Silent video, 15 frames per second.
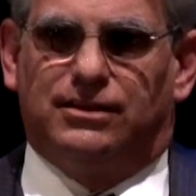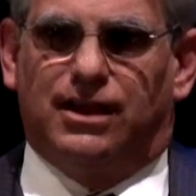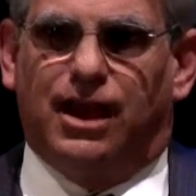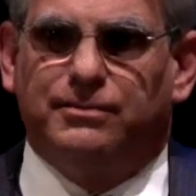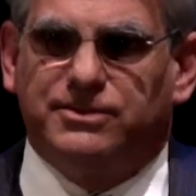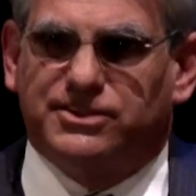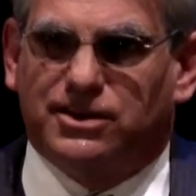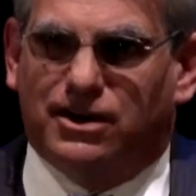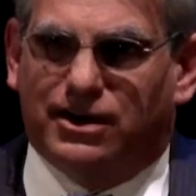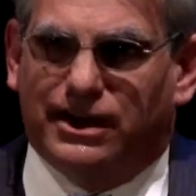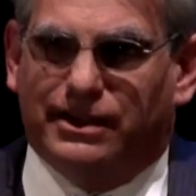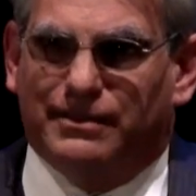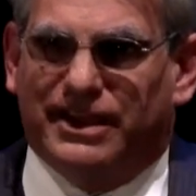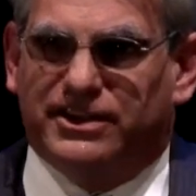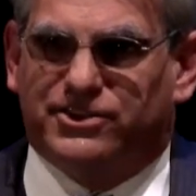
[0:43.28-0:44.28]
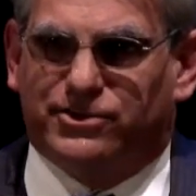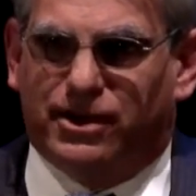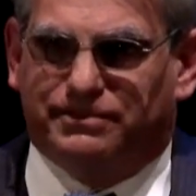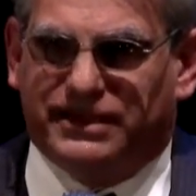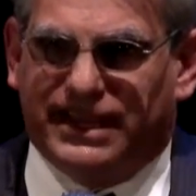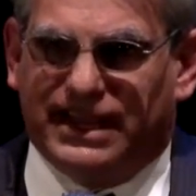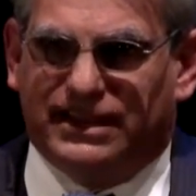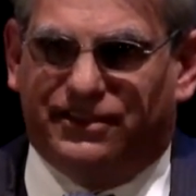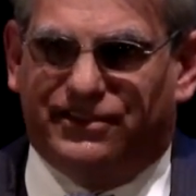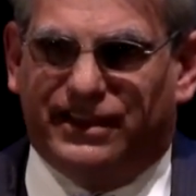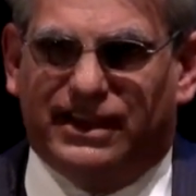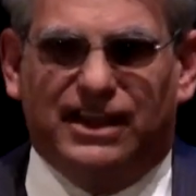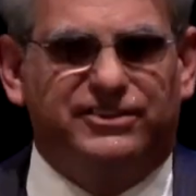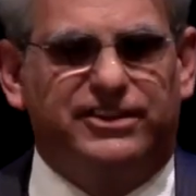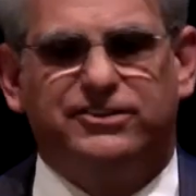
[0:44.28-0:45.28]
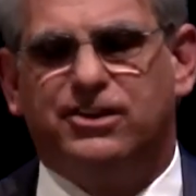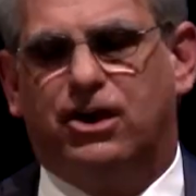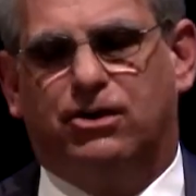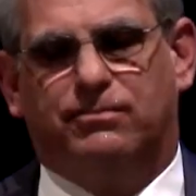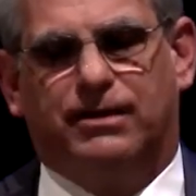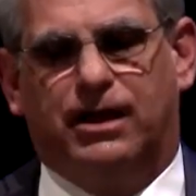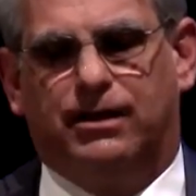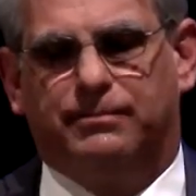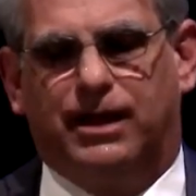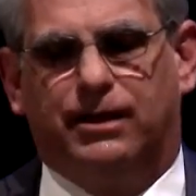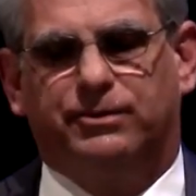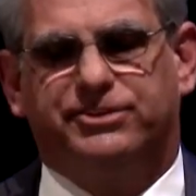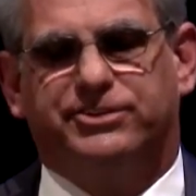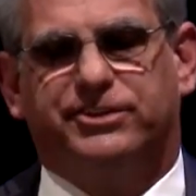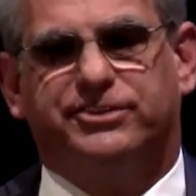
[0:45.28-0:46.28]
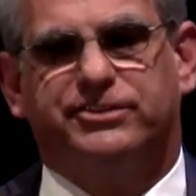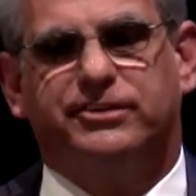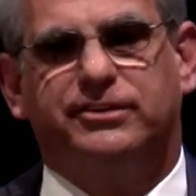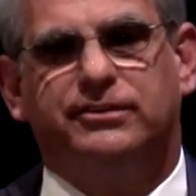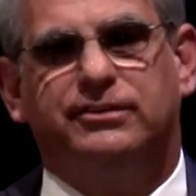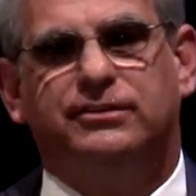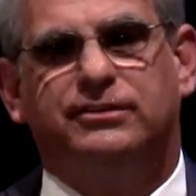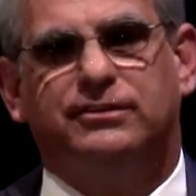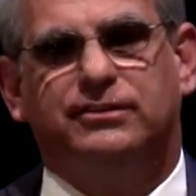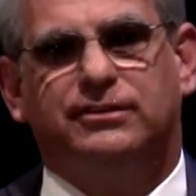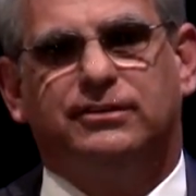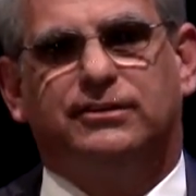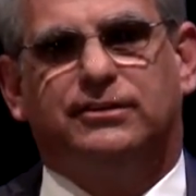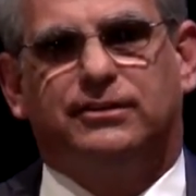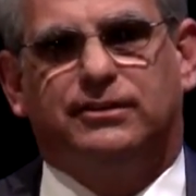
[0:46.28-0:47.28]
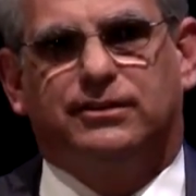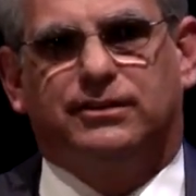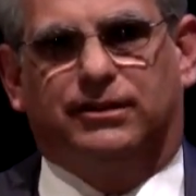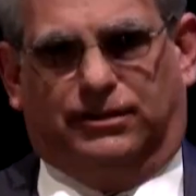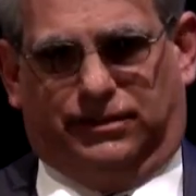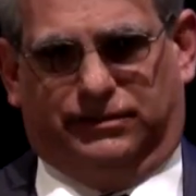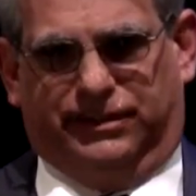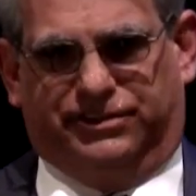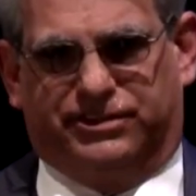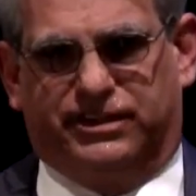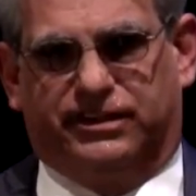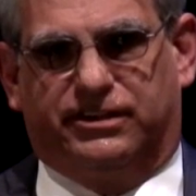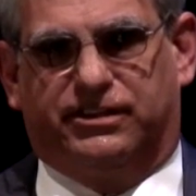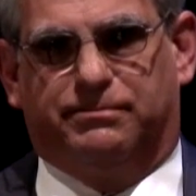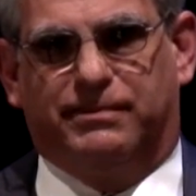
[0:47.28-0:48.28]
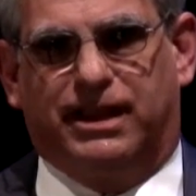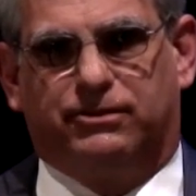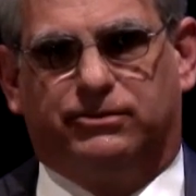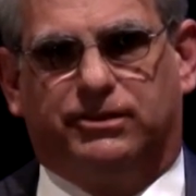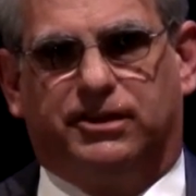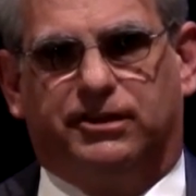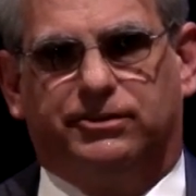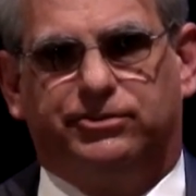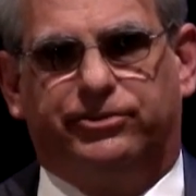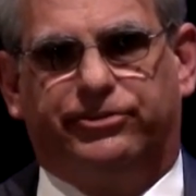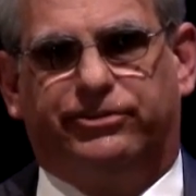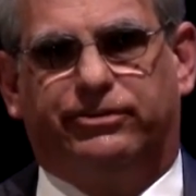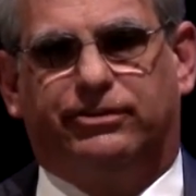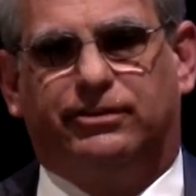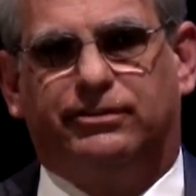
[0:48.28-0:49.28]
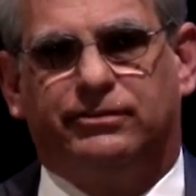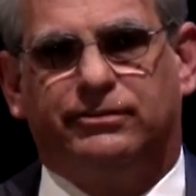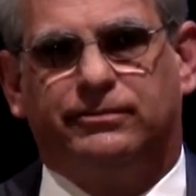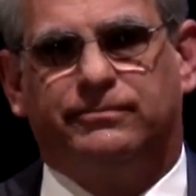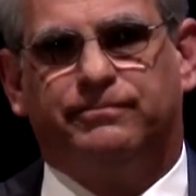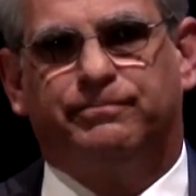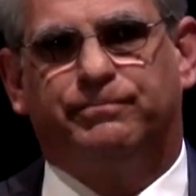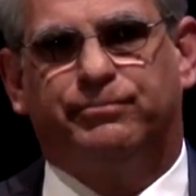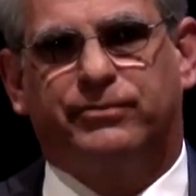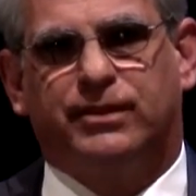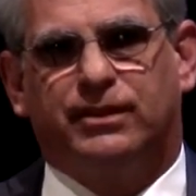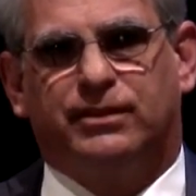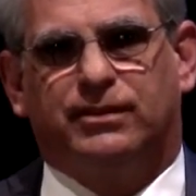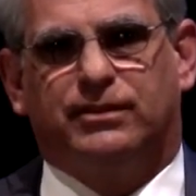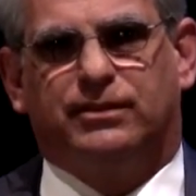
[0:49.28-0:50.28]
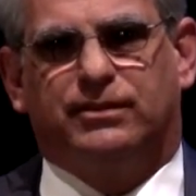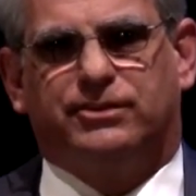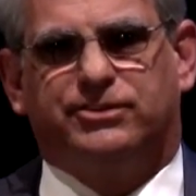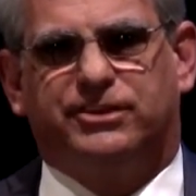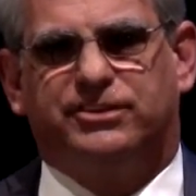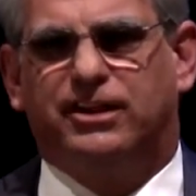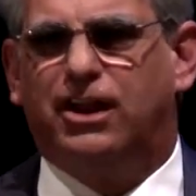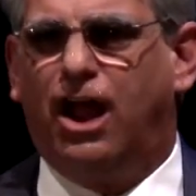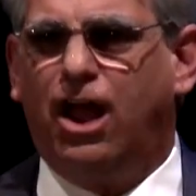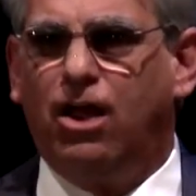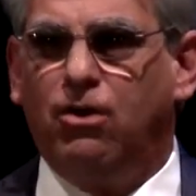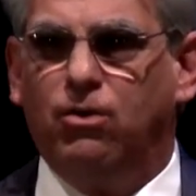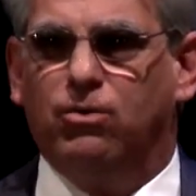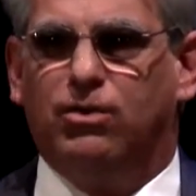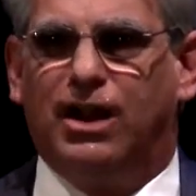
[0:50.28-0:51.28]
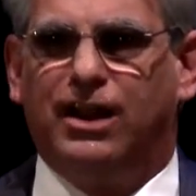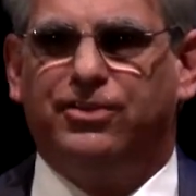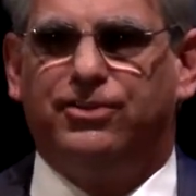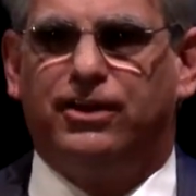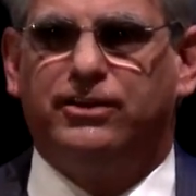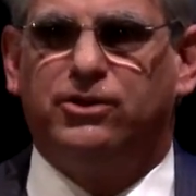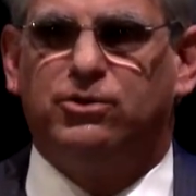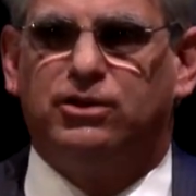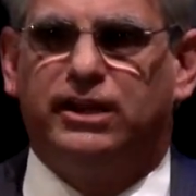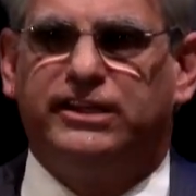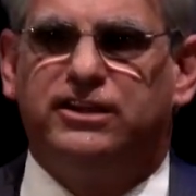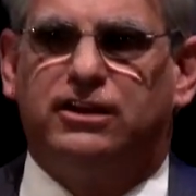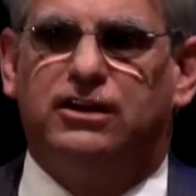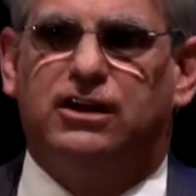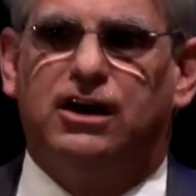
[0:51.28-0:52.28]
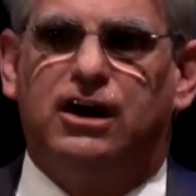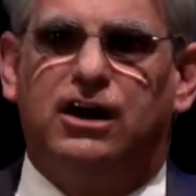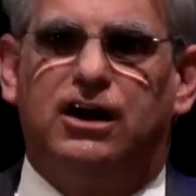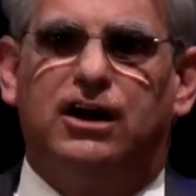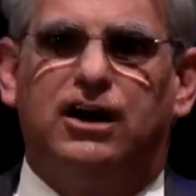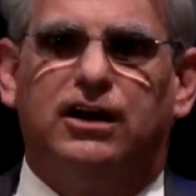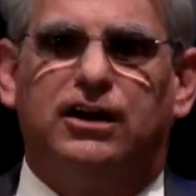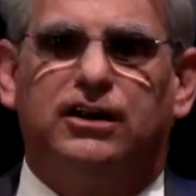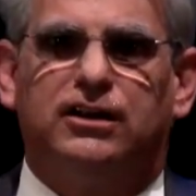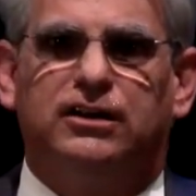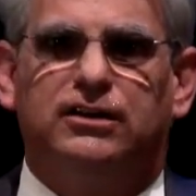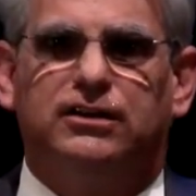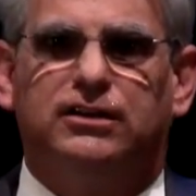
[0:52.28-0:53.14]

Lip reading: "I'm sorry, am I interrupting anything?" I said, "No, Mom, I was just listening to the Mountain Goats." She said, "Oh, I thought you were in your car."